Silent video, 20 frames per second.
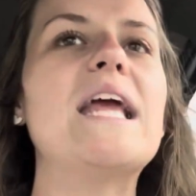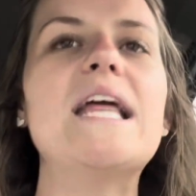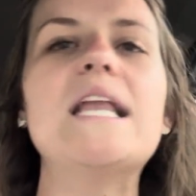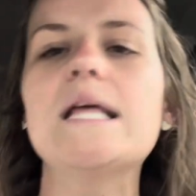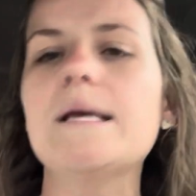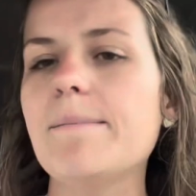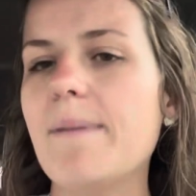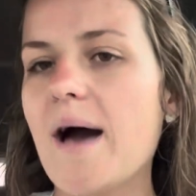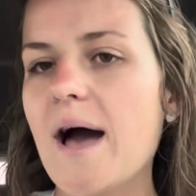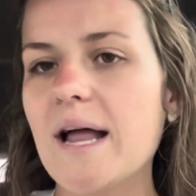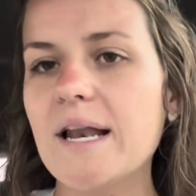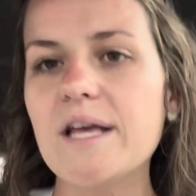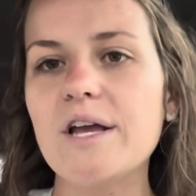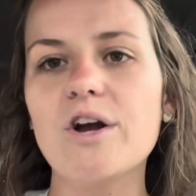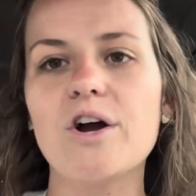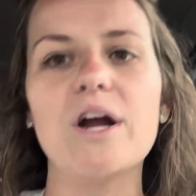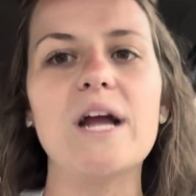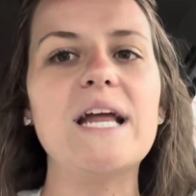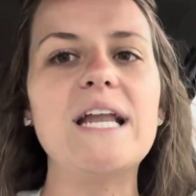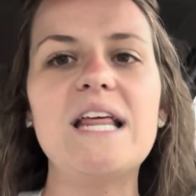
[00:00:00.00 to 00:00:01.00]
anybody
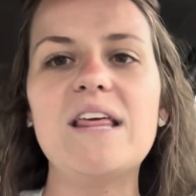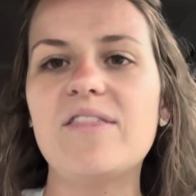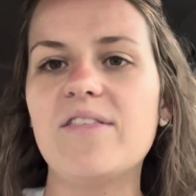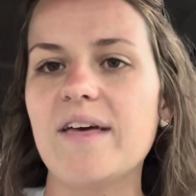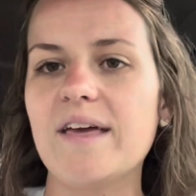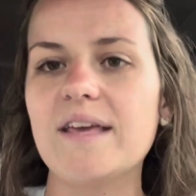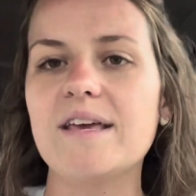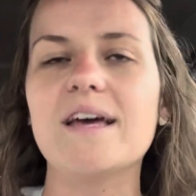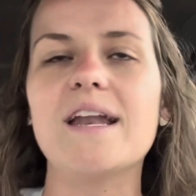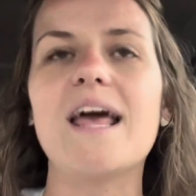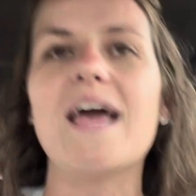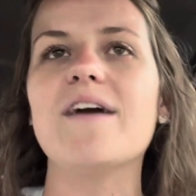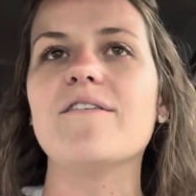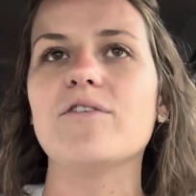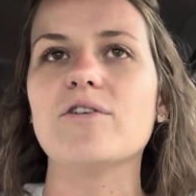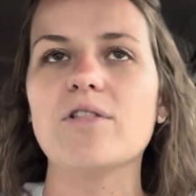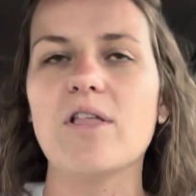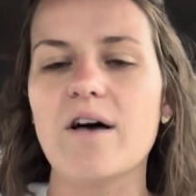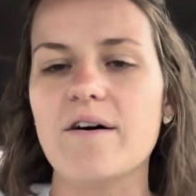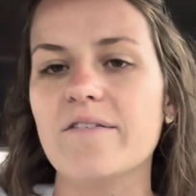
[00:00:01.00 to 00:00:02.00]
or anything could
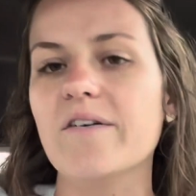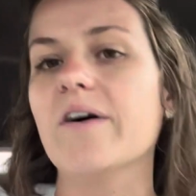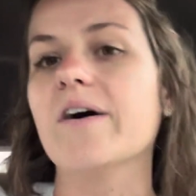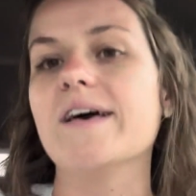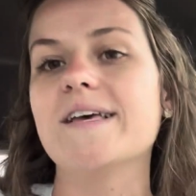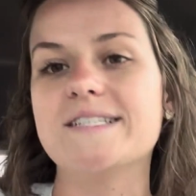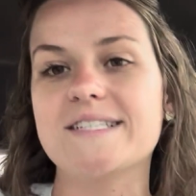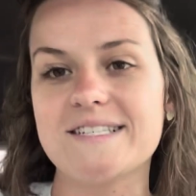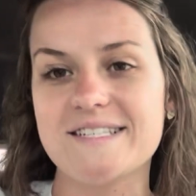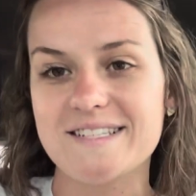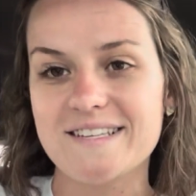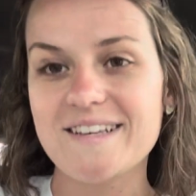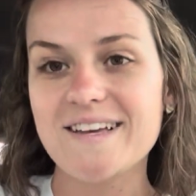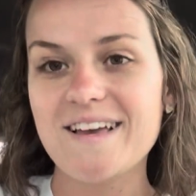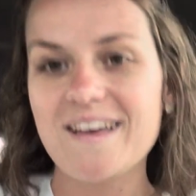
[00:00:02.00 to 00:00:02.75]
ever love us.